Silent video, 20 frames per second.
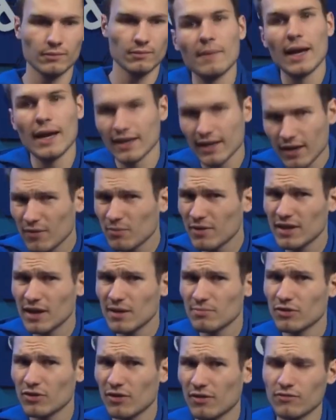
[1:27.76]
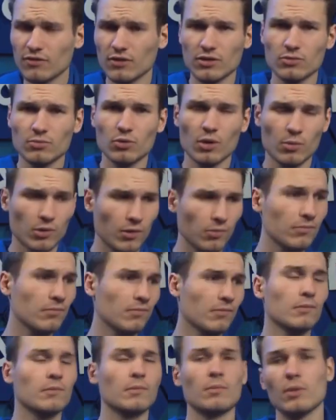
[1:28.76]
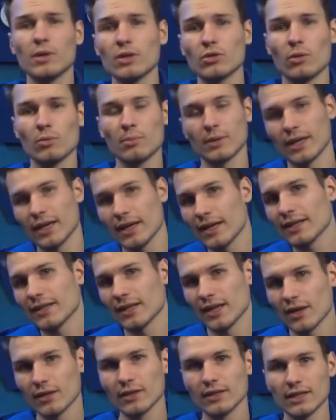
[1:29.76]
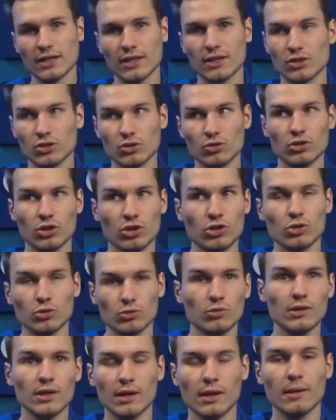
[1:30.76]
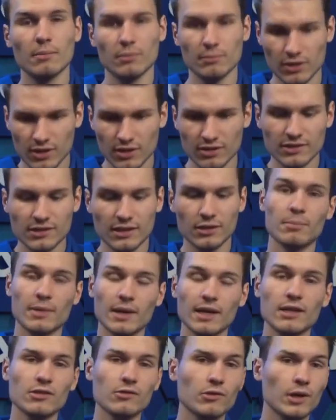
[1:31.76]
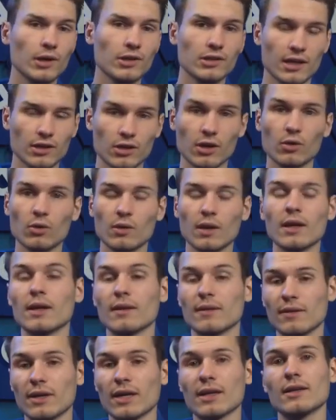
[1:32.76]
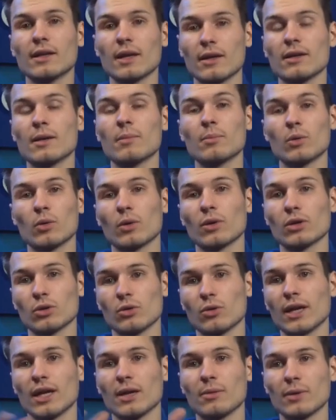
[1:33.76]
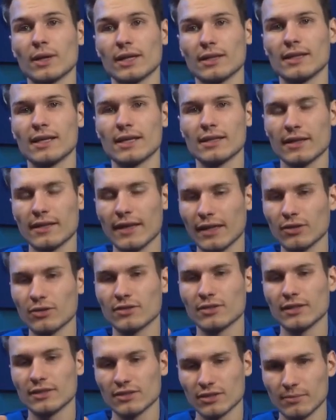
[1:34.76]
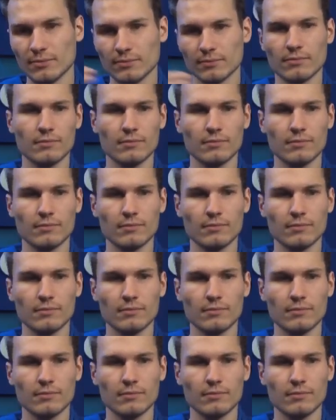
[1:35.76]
And here we come to the first problem, which for me is currently a huge issue, because Zigbee, as far as I know, does not support two gateways in a single system.